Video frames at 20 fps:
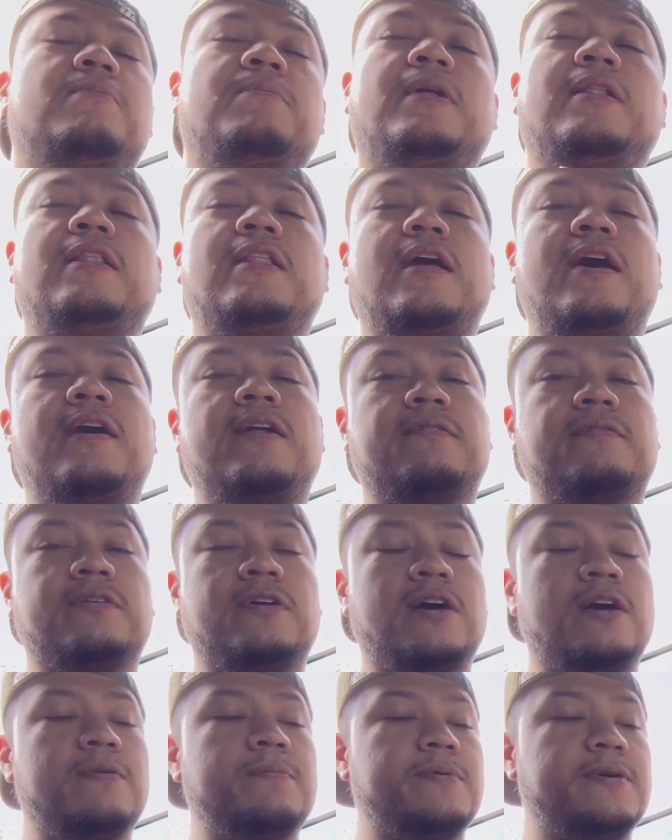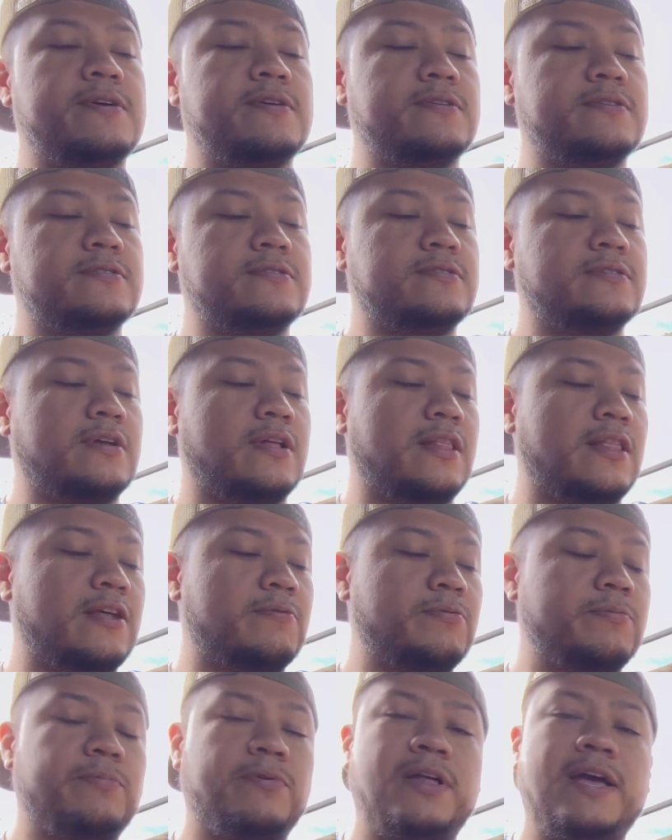A lot of comments, a lot of
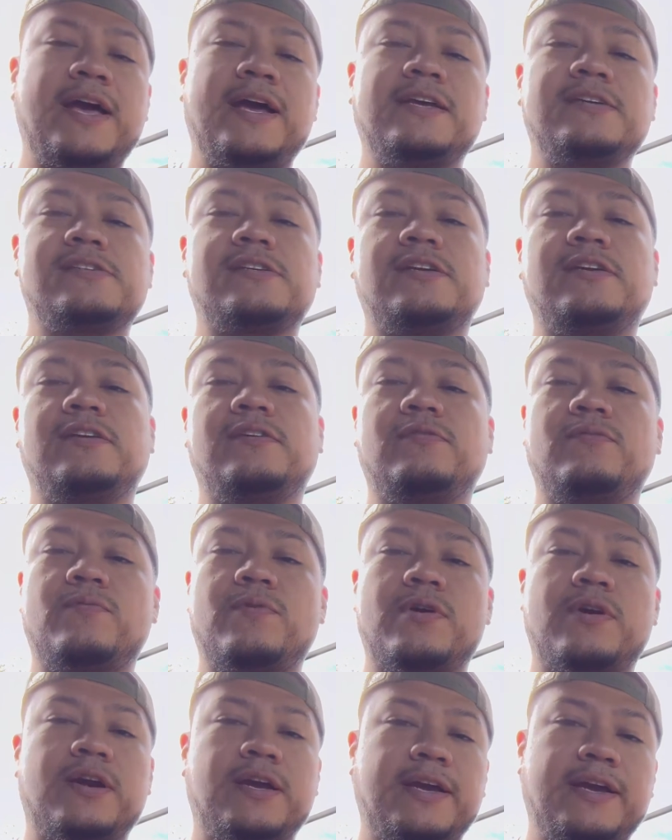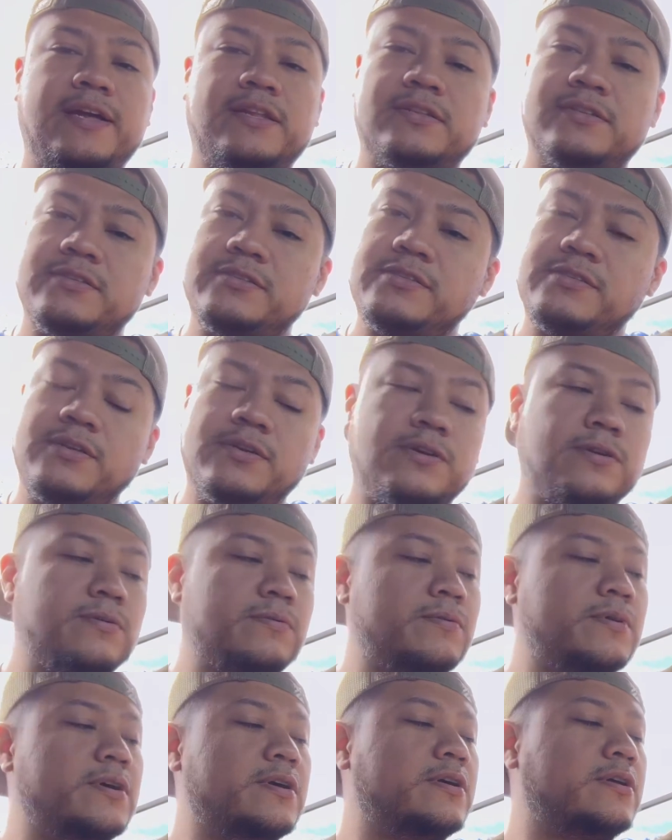people asking where I got the steering
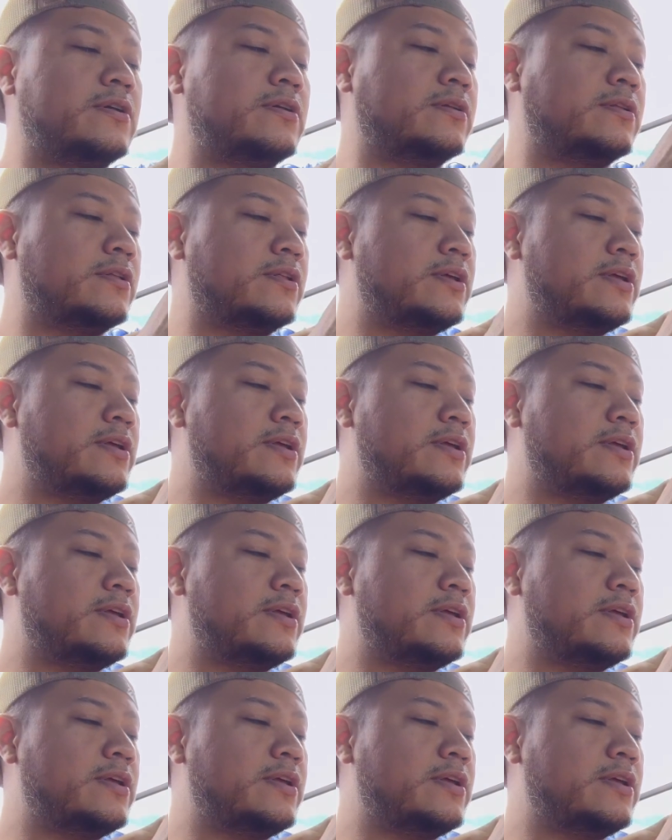wheel,